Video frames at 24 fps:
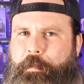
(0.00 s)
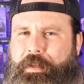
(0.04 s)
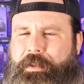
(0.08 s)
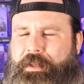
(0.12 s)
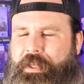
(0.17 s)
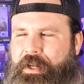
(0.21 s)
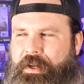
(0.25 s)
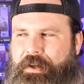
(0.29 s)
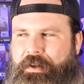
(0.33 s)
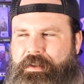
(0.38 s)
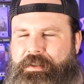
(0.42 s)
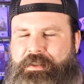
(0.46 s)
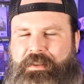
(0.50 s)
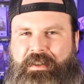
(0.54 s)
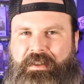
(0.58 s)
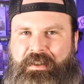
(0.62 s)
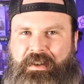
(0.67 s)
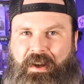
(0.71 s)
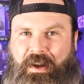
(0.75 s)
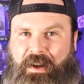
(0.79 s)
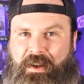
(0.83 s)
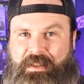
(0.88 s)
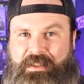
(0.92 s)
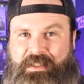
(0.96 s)
But those are
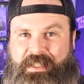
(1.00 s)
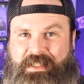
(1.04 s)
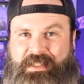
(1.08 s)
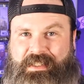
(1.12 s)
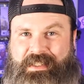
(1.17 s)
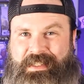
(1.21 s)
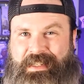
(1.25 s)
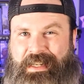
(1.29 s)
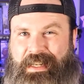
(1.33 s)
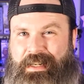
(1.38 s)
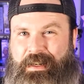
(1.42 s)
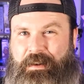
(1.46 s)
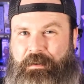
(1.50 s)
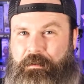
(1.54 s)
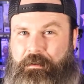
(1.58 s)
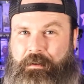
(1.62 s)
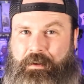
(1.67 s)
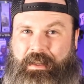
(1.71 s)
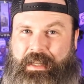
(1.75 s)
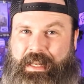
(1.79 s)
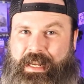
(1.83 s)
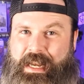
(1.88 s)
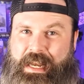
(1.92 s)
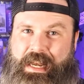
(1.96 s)
all just kind of
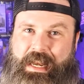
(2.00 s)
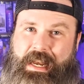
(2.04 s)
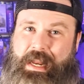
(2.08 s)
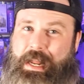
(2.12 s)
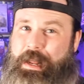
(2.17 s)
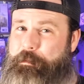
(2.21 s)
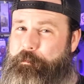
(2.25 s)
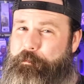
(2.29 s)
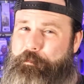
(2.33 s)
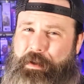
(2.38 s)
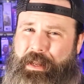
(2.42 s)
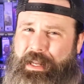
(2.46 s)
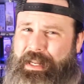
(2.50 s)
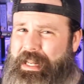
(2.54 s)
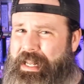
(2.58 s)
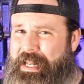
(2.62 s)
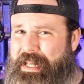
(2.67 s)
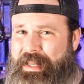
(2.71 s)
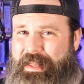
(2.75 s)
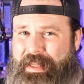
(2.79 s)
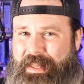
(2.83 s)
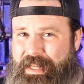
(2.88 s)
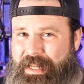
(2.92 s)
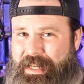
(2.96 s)
really
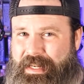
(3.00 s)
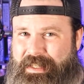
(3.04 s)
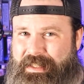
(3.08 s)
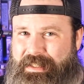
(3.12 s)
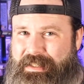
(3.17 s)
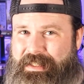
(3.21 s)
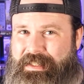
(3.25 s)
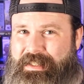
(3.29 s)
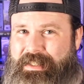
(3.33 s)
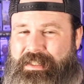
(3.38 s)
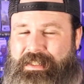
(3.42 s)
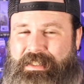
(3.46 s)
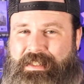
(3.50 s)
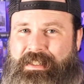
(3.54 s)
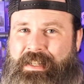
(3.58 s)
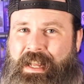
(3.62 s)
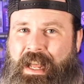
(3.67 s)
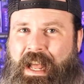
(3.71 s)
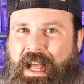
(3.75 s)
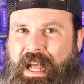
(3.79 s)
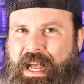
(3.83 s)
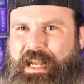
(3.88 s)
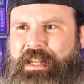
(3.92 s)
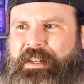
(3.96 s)
nitpicky things, because
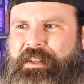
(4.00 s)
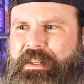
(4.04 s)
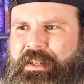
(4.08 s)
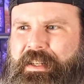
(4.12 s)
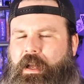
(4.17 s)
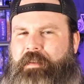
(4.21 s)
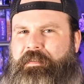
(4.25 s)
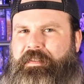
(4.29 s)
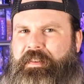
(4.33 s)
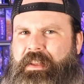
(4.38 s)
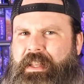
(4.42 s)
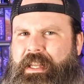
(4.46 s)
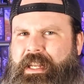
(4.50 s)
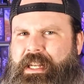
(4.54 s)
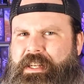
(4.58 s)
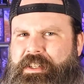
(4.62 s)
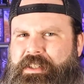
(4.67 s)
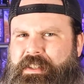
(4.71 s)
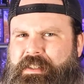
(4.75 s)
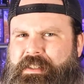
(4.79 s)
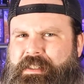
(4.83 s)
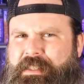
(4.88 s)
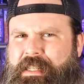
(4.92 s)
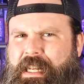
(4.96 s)
I feel like I
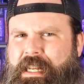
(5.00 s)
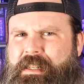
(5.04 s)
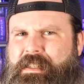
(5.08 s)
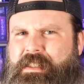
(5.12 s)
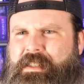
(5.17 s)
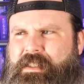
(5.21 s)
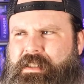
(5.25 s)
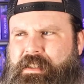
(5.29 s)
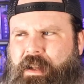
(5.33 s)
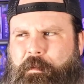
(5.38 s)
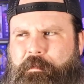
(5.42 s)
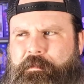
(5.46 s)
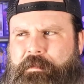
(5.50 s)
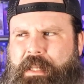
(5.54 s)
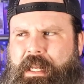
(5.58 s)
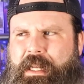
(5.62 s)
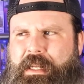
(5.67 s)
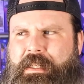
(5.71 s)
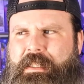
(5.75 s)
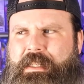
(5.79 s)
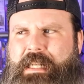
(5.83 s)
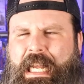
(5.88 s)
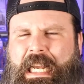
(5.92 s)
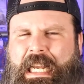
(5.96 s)
should say
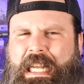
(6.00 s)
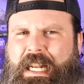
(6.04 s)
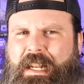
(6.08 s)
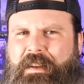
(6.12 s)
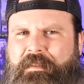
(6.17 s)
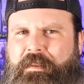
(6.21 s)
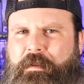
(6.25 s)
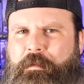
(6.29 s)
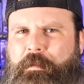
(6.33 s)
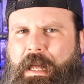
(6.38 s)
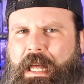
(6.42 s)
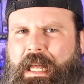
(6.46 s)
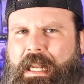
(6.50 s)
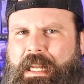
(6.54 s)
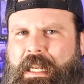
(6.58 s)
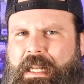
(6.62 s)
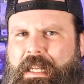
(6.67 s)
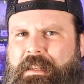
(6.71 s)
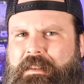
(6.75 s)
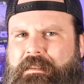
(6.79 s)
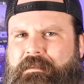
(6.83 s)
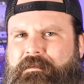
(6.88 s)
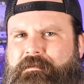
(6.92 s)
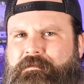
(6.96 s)
something negative about
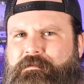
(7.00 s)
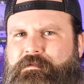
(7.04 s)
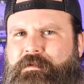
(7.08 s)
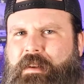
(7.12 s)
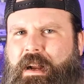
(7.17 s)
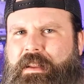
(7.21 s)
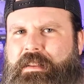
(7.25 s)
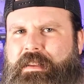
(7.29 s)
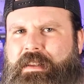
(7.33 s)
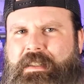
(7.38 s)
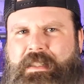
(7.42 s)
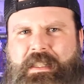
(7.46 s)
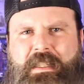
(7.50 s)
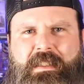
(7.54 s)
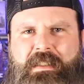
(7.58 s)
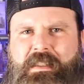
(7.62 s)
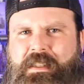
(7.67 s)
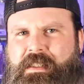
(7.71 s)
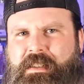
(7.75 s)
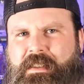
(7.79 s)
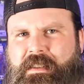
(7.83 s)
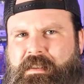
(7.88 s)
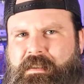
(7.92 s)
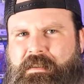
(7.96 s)
it rather than
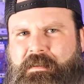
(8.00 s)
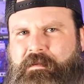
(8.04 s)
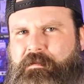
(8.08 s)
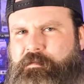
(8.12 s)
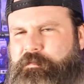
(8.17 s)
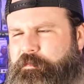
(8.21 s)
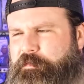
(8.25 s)
just